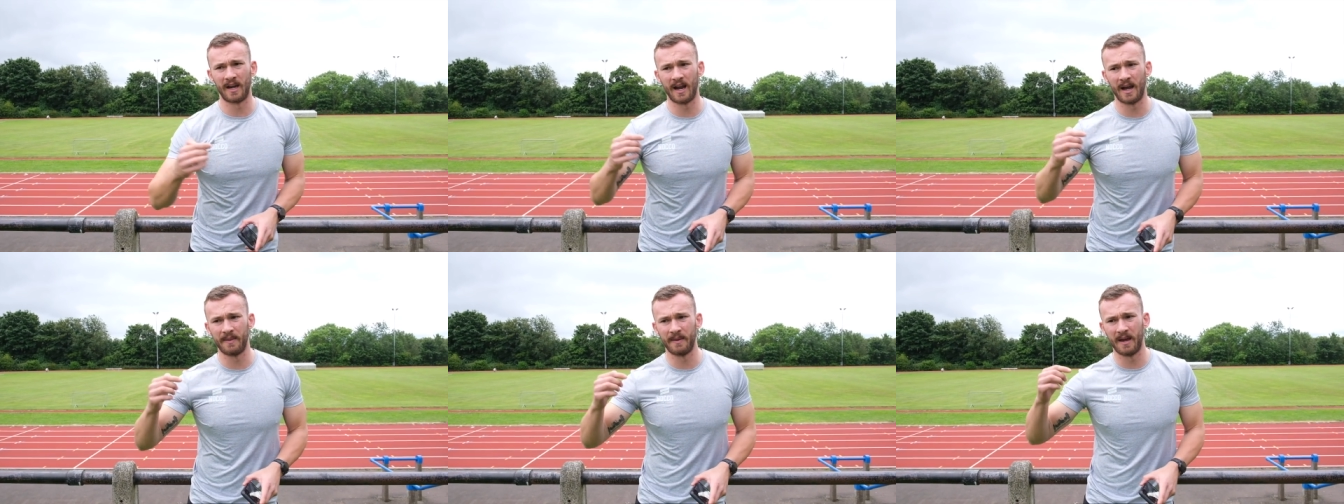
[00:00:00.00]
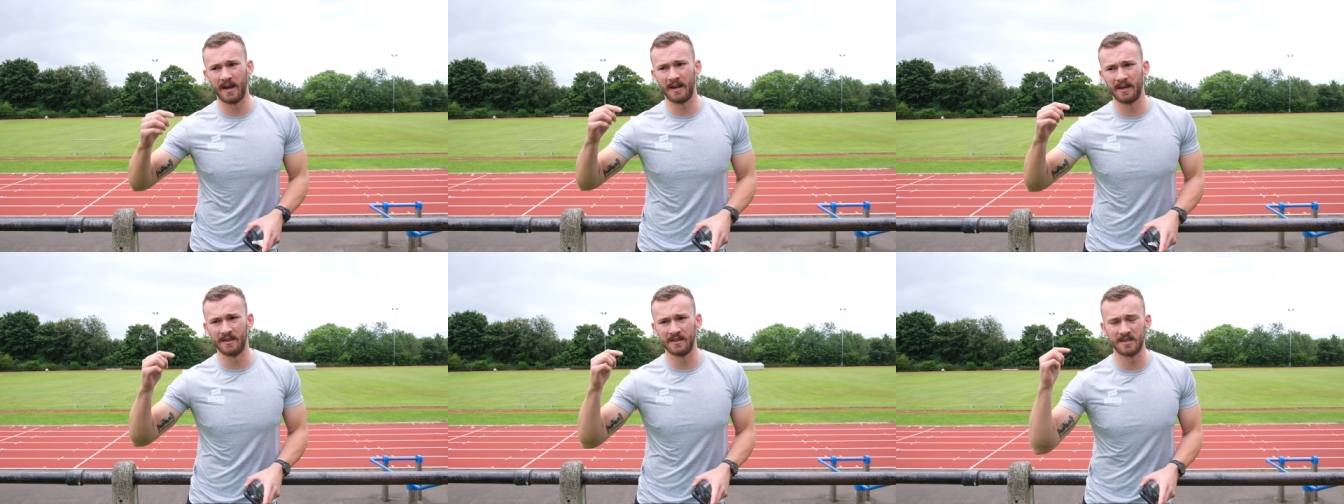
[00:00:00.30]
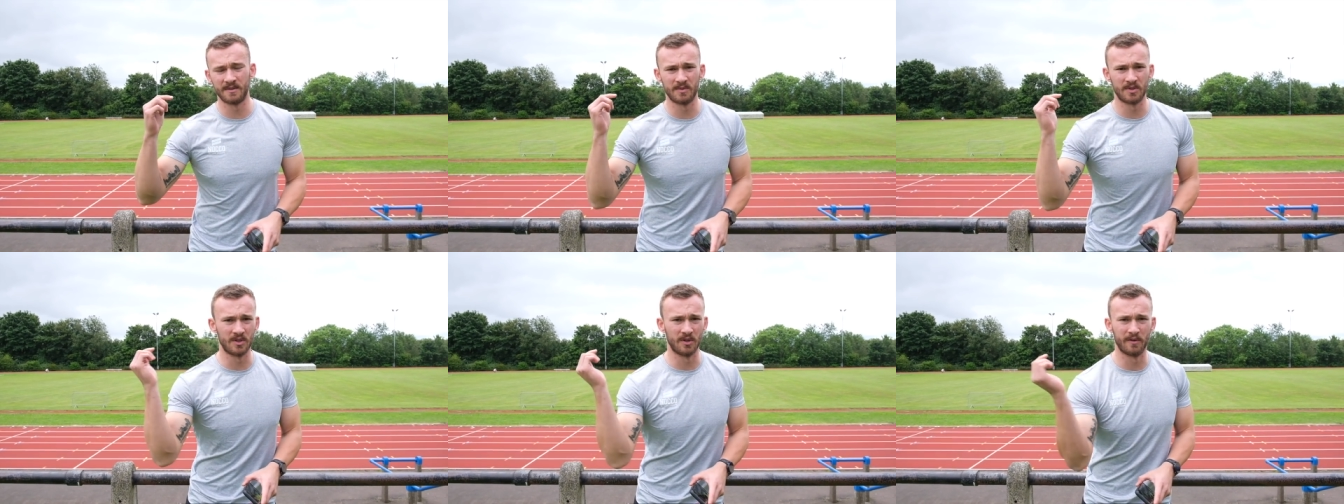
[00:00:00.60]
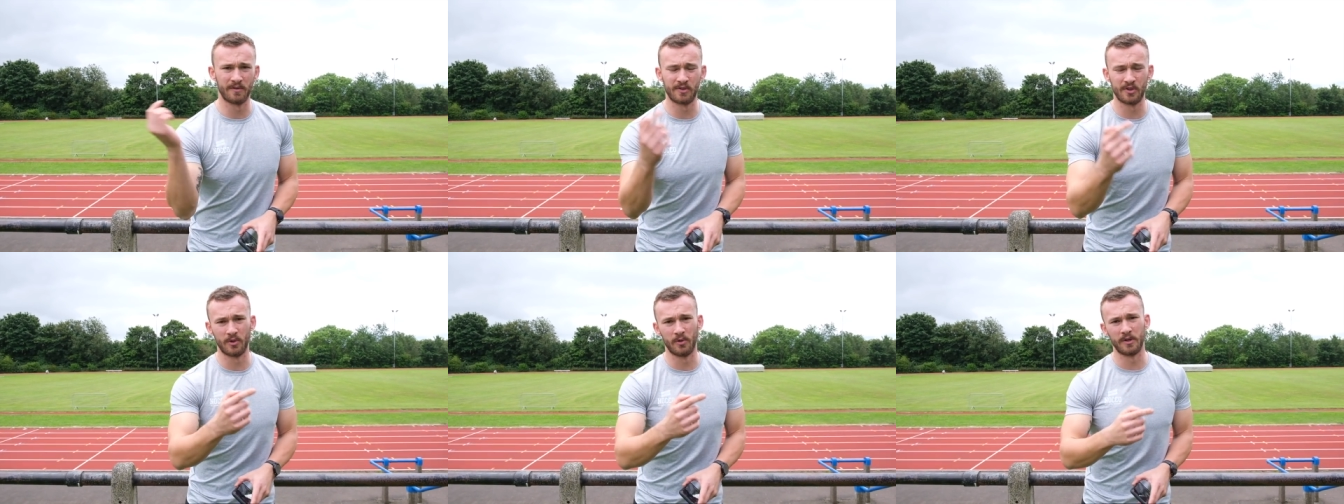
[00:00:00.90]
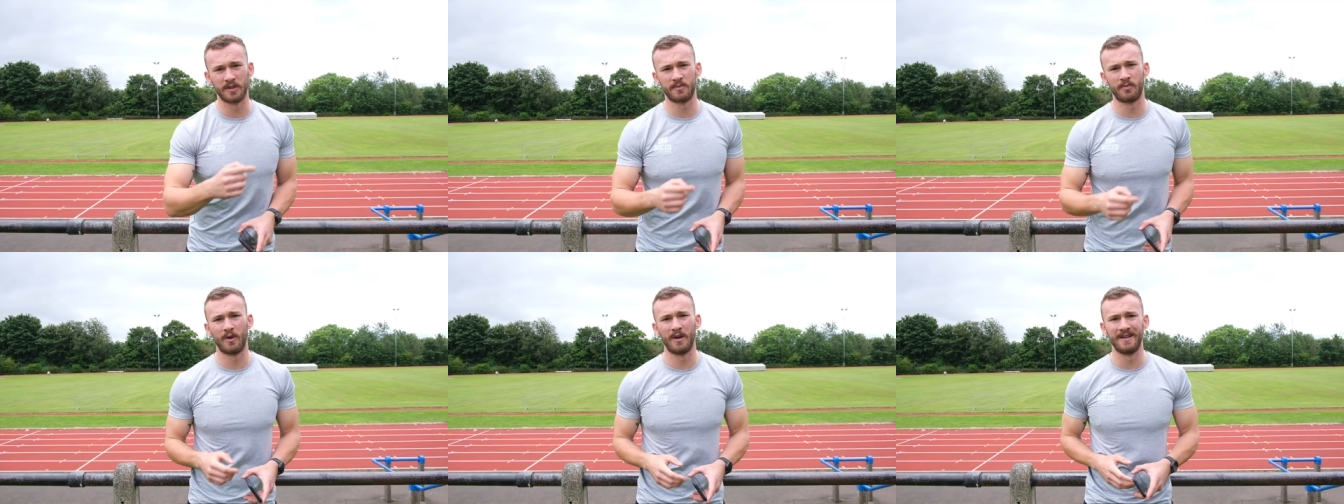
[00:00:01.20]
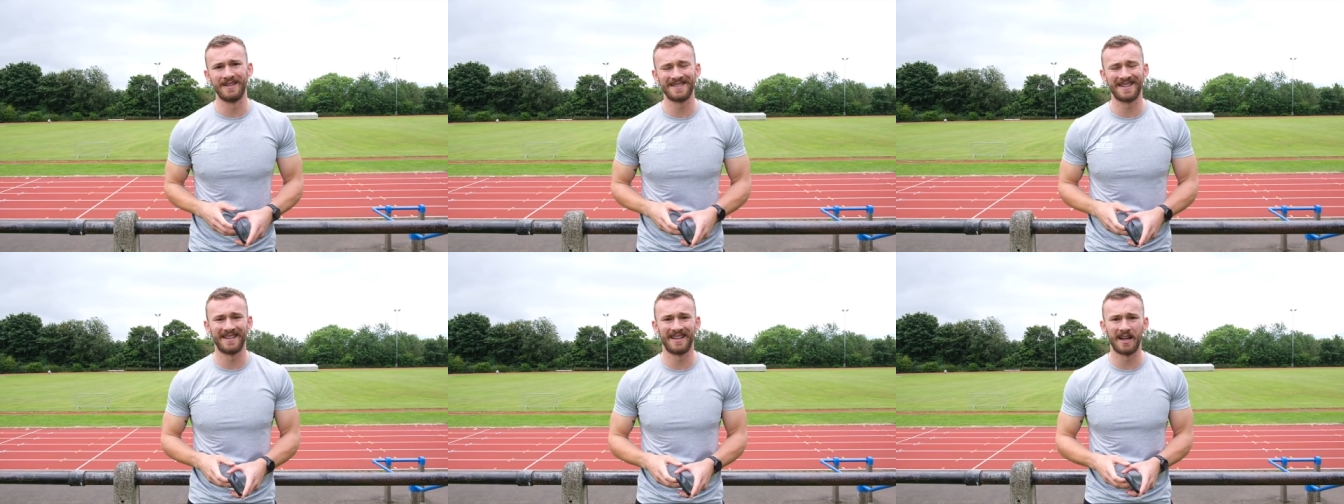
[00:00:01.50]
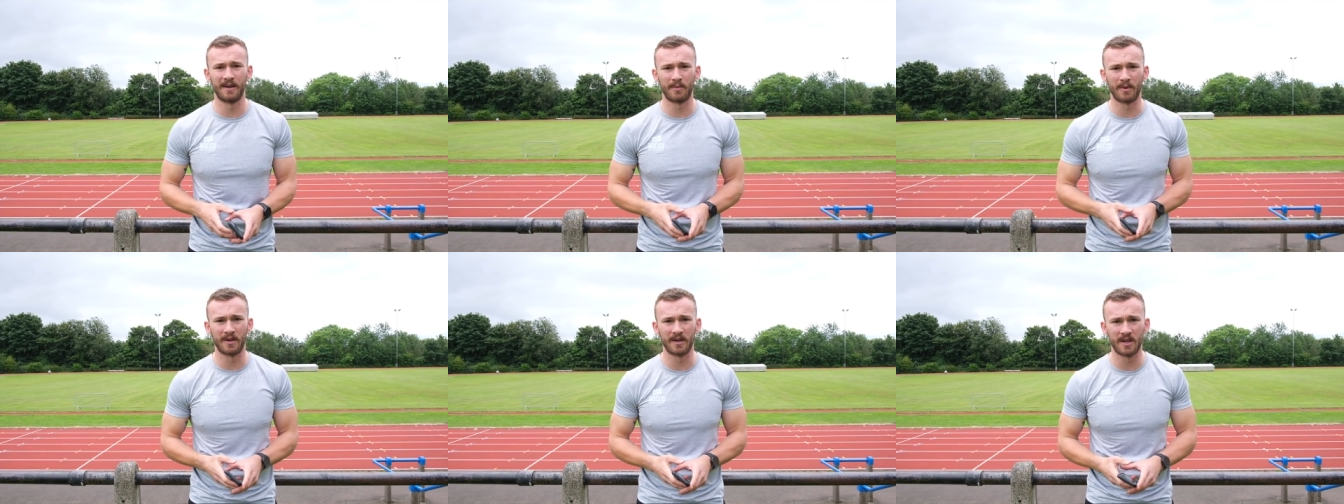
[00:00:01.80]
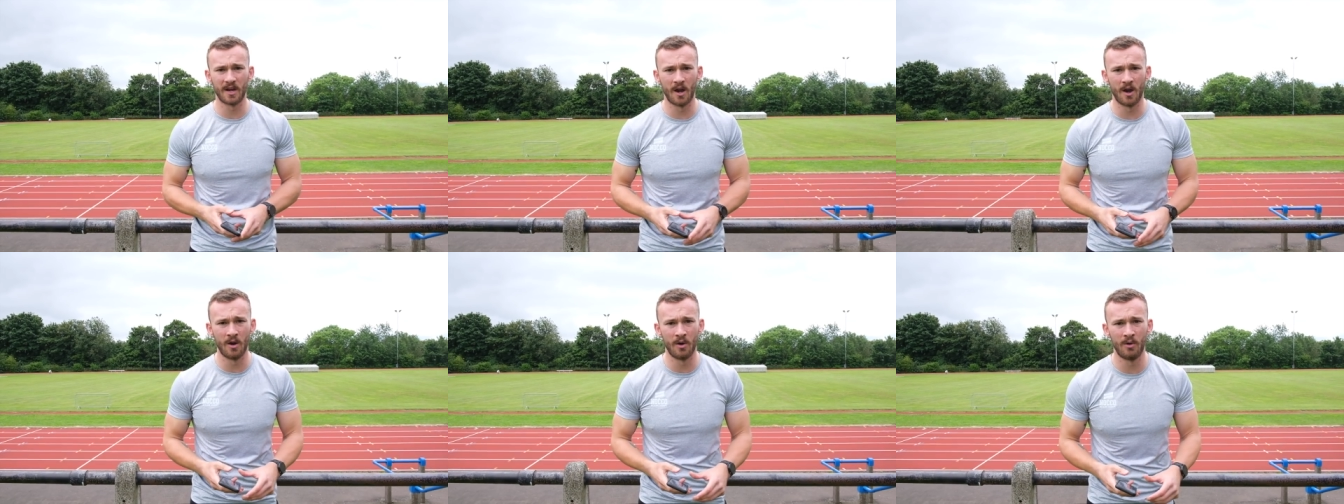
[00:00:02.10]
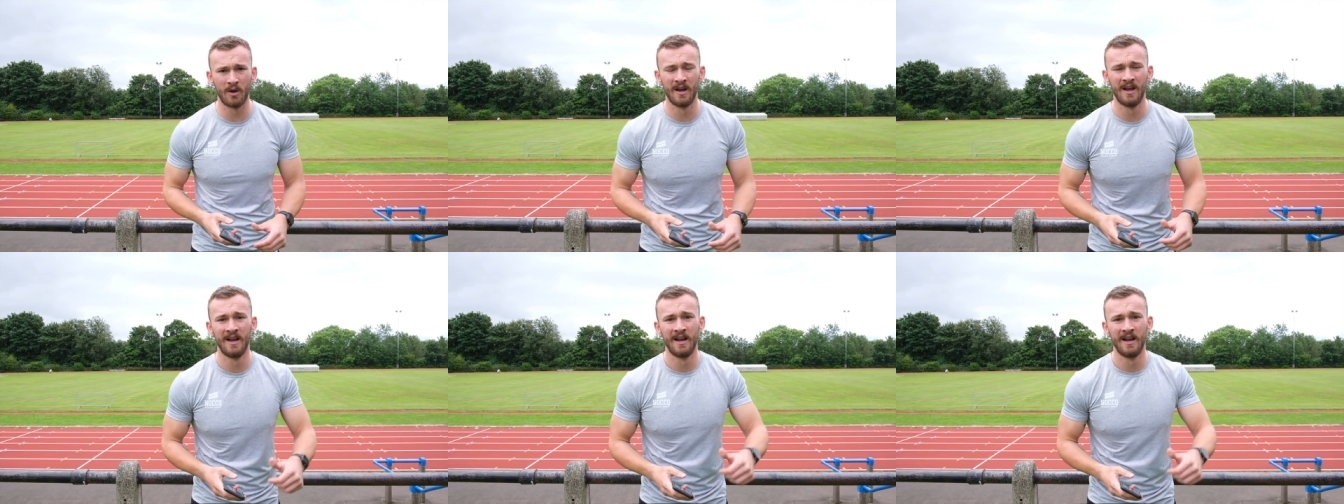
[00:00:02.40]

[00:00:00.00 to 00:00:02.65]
and then some sort of short sprints, and then I'm gonna go.